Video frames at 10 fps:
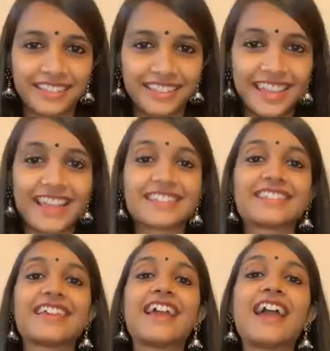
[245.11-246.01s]
Yes.
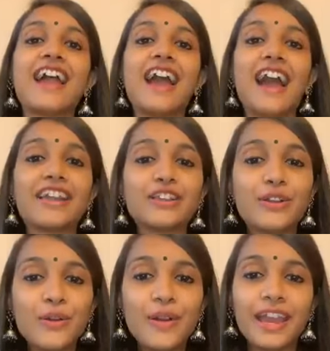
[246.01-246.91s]
And
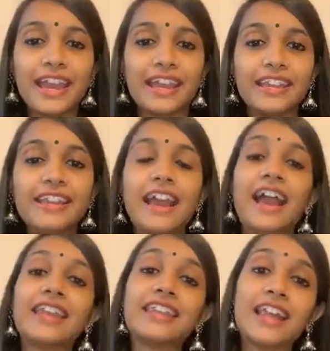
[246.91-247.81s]
go ahead
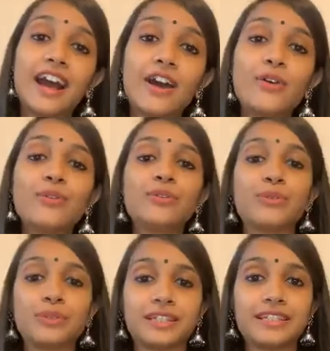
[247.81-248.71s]
and now
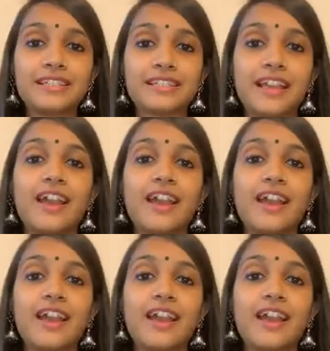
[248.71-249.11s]
notice